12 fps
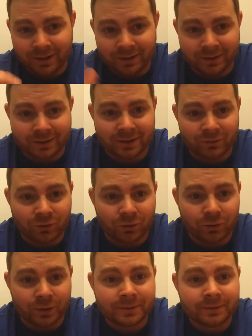And let's get
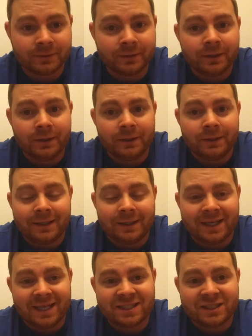rolling.
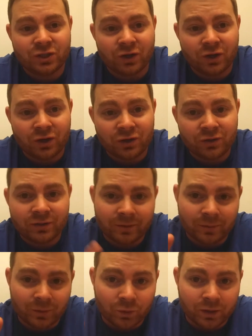Question
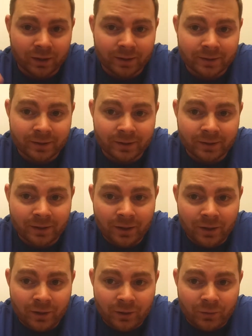number one.
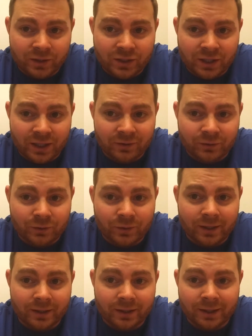What channel do
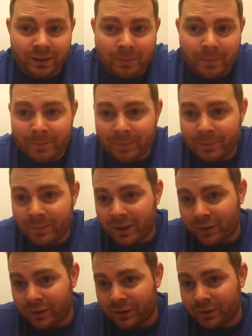I like
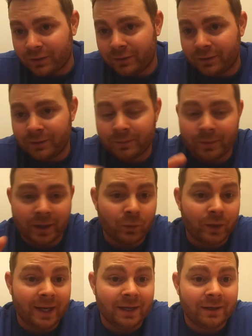better? By the
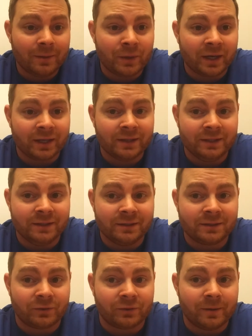way, I'm picking
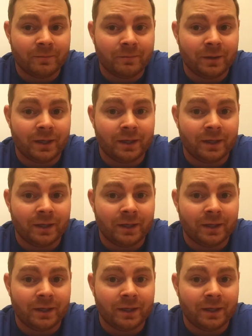these from